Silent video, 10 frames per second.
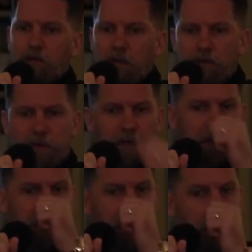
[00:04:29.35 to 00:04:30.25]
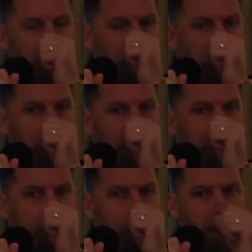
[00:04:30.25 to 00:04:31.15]
Churchill, they knew of
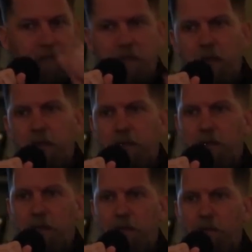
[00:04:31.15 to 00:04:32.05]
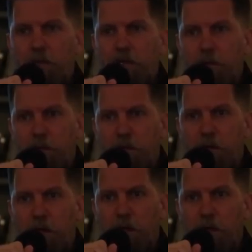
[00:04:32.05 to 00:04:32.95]
these massacres. They knew this was
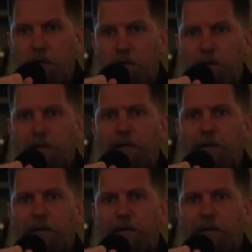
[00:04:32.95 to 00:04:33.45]
going on.